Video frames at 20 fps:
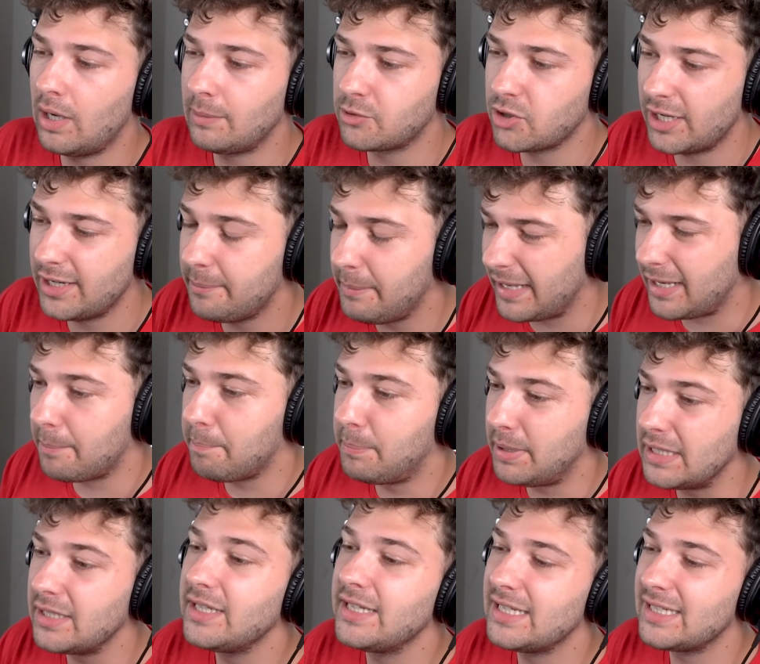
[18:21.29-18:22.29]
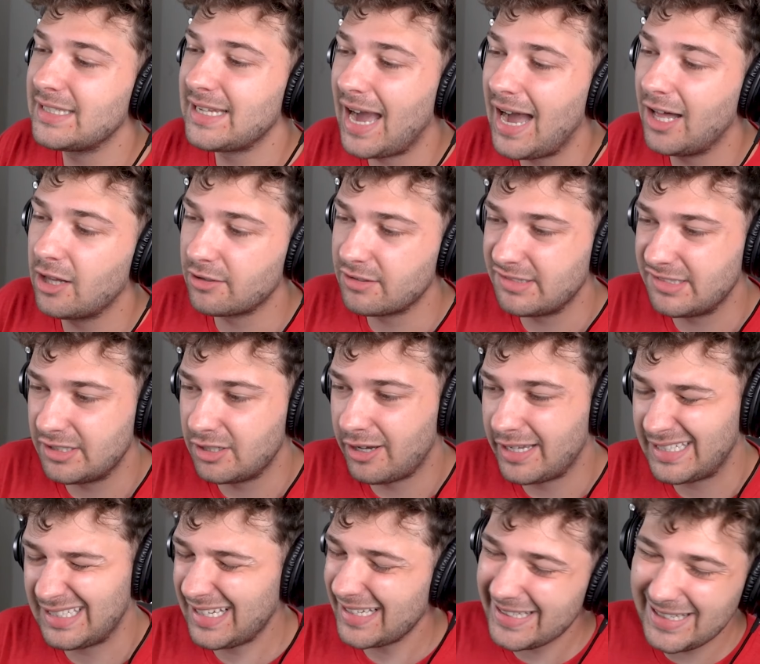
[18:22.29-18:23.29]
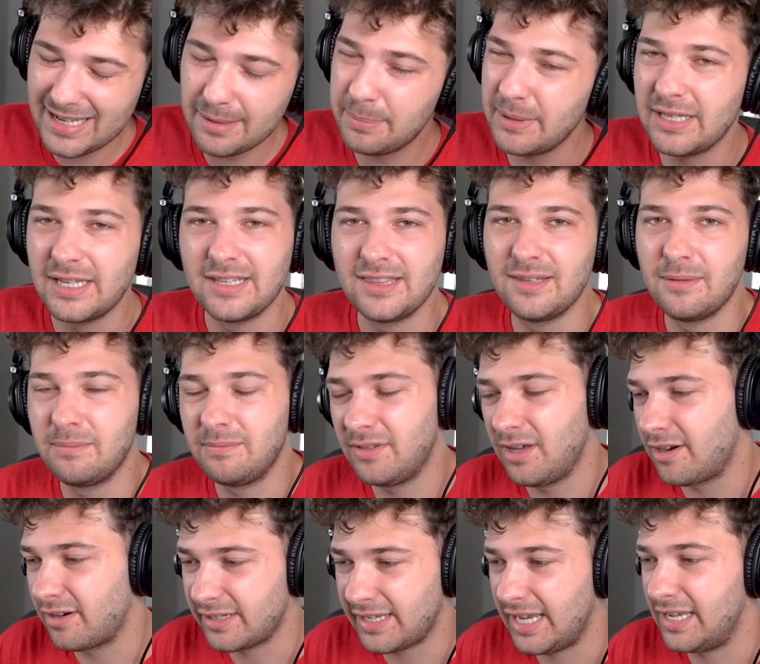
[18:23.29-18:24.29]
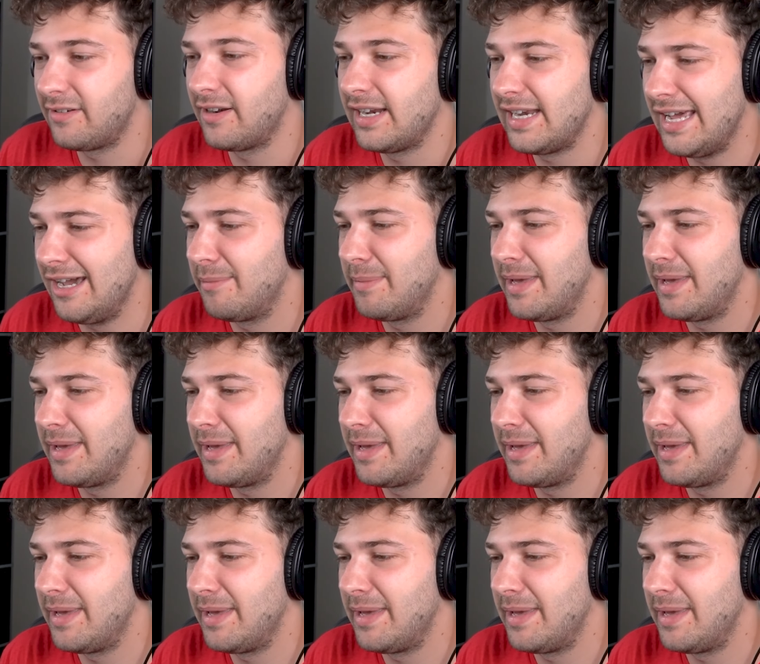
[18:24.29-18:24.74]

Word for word: I'm trying to make a billion dollars. You know, I, I can't be hitting the, the arcade right now,